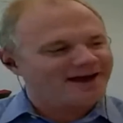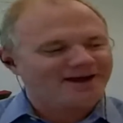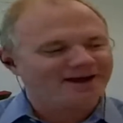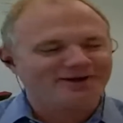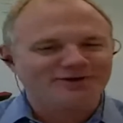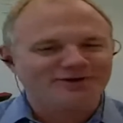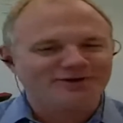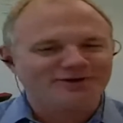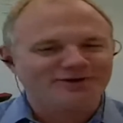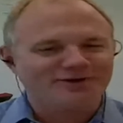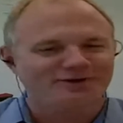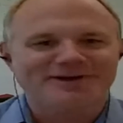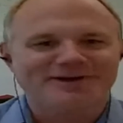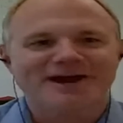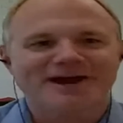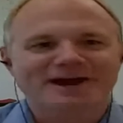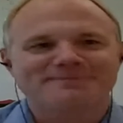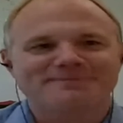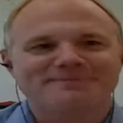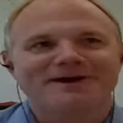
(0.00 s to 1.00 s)
about a
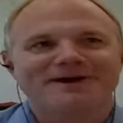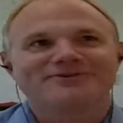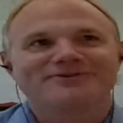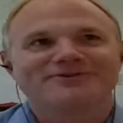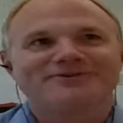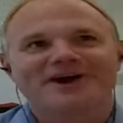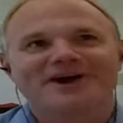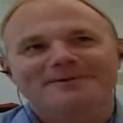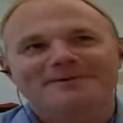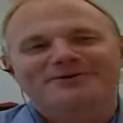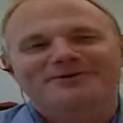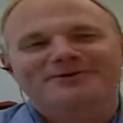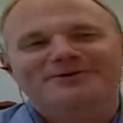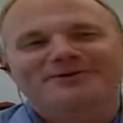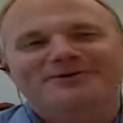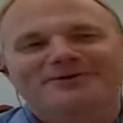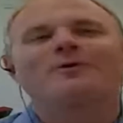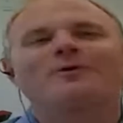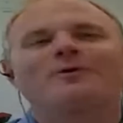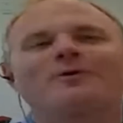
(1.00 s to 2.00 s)
nightmare job. I'll share
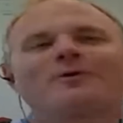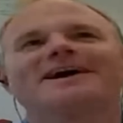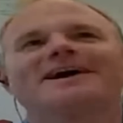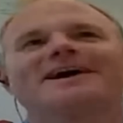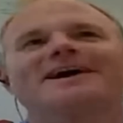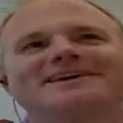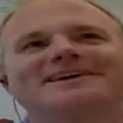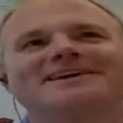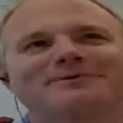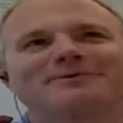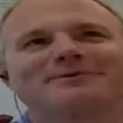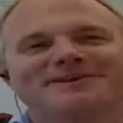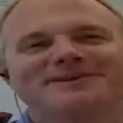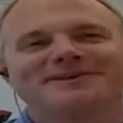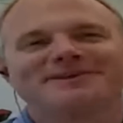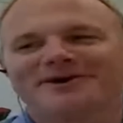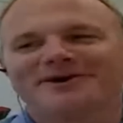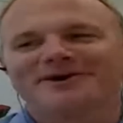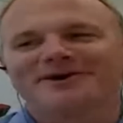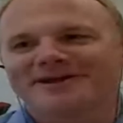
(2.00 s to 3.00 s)
one idea with you though
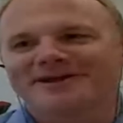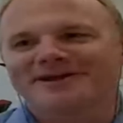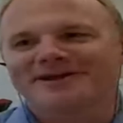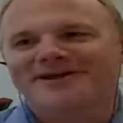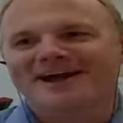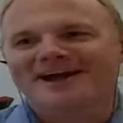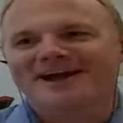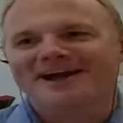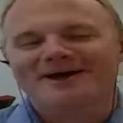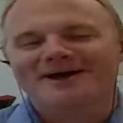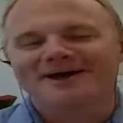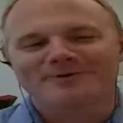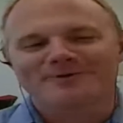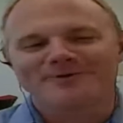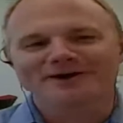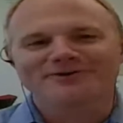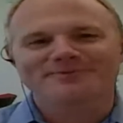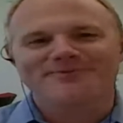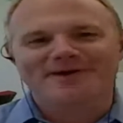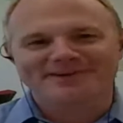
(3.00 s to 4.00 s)
that I had when I was
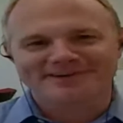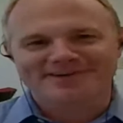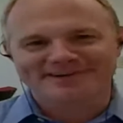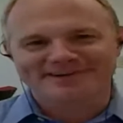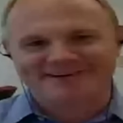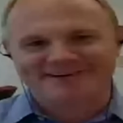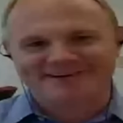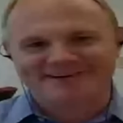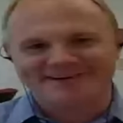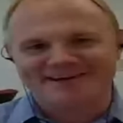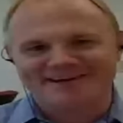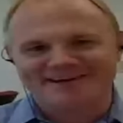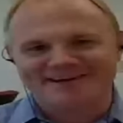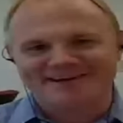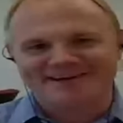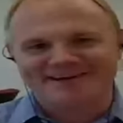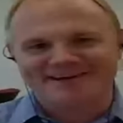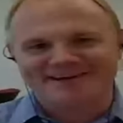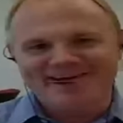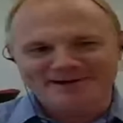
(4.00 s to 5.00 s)
about 16.
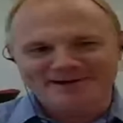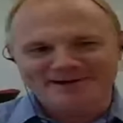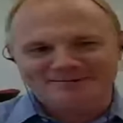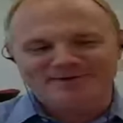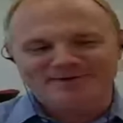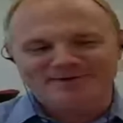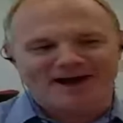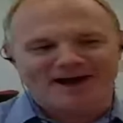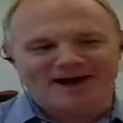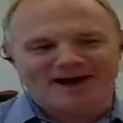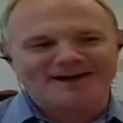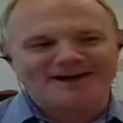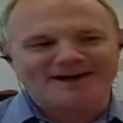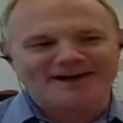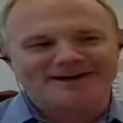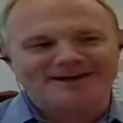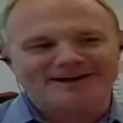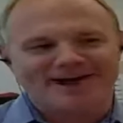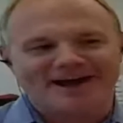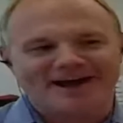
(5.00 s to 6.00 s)
I uh, I
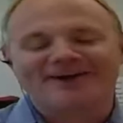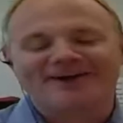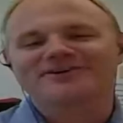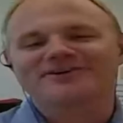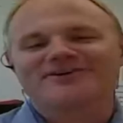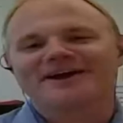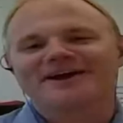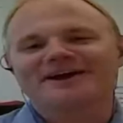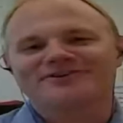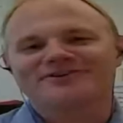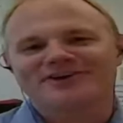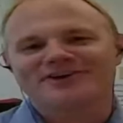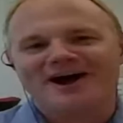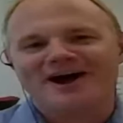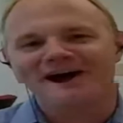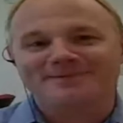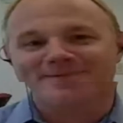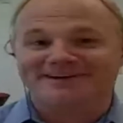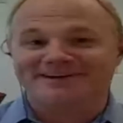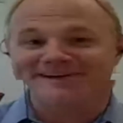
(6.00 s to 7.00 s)
actually got a job
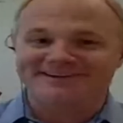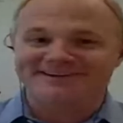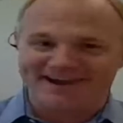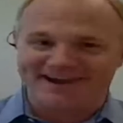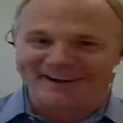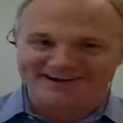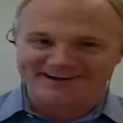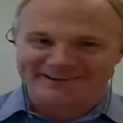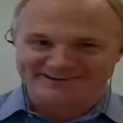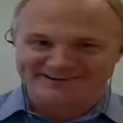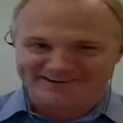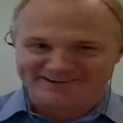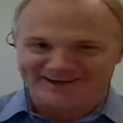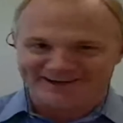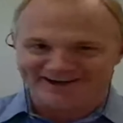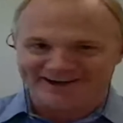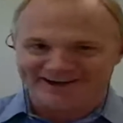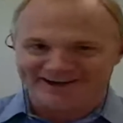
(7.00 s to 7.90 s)
in a tanning salon,